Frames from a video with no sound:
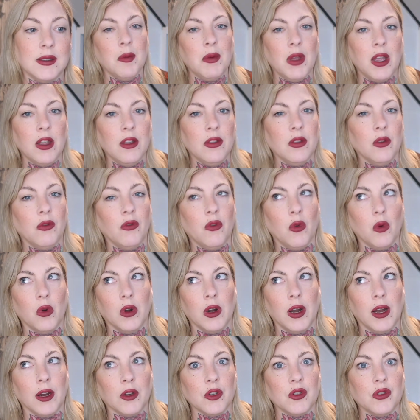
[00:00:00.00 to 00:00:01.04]
I pay the
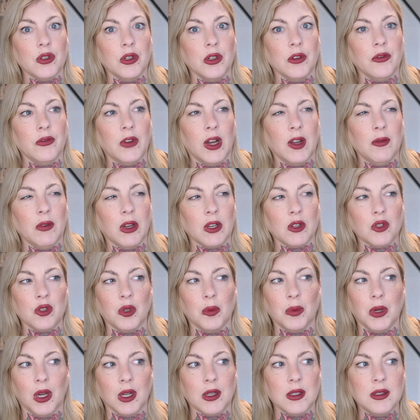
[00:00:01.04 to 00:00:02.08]
$5
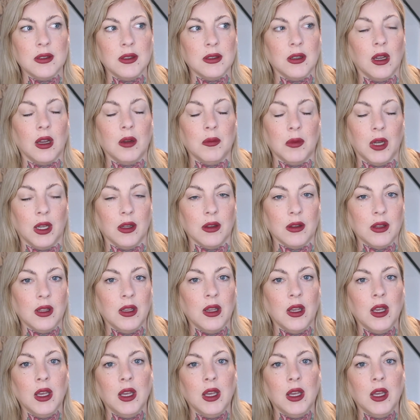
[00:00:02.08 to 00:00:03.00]
extra a month